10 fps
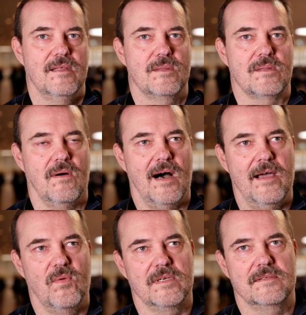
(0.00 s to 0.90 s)
So
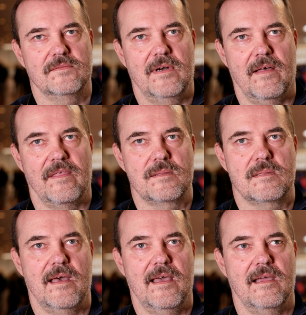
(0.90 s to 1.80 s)
I would rather
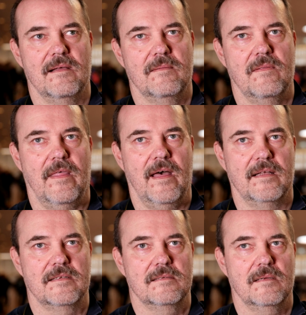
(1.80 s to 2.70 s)
say
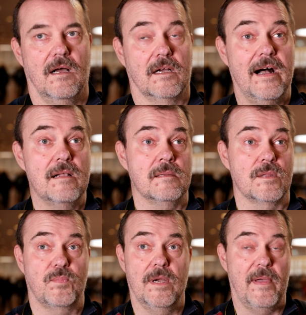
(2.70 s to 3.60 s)
that Carlsen
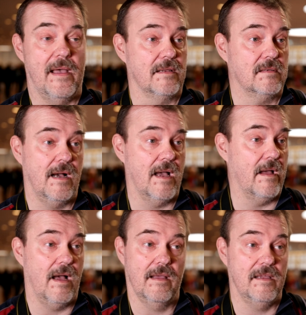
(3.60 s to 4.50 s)
is prepared.
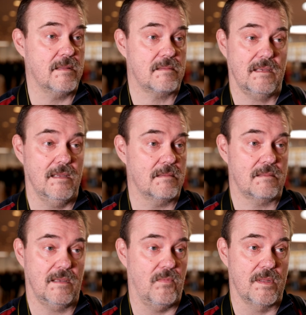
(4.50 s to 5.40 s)

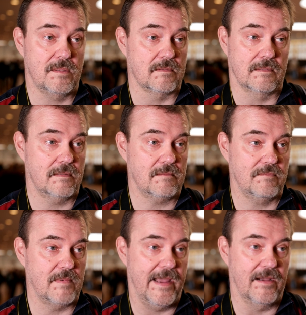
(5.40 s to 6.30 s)
He wasn't
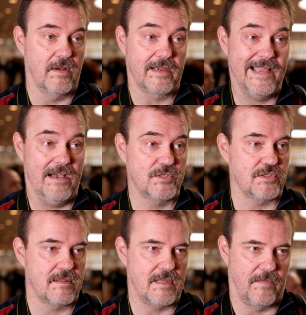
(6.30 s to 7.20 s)
laying on a couch
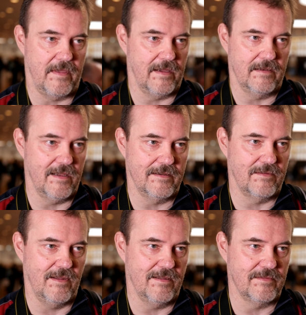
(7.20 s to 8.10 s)
or something
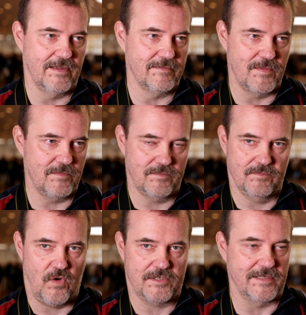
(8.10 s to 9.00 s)
and
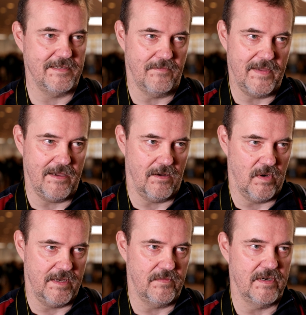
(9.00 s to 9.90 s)
watching TV or
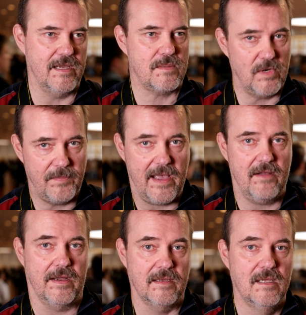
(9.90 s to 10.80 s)
whatever. He's
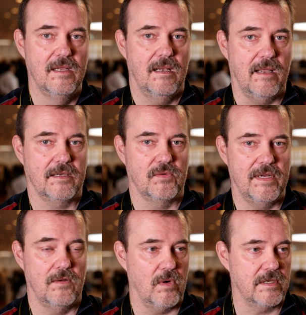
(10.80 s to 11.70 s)
preparing like a
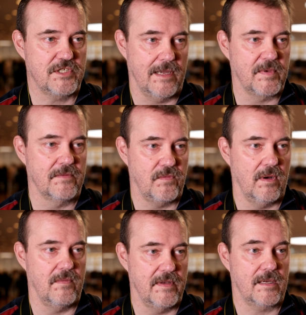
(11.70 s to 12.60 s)
real world champion
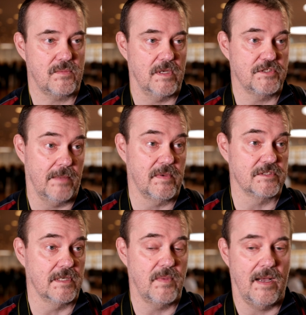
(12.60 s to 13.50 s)
for the next world
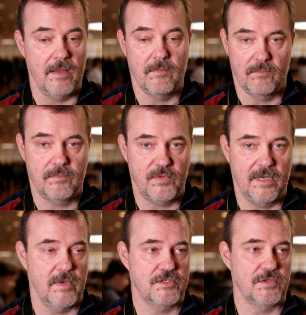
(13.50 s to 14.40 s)
championship. I'm
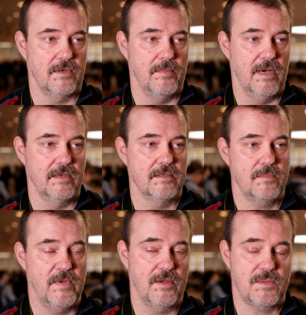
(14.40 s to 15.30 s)
pretty much sure about it,
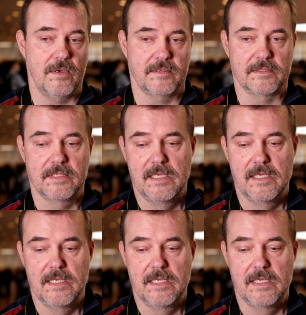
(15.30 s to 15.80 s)
very certain.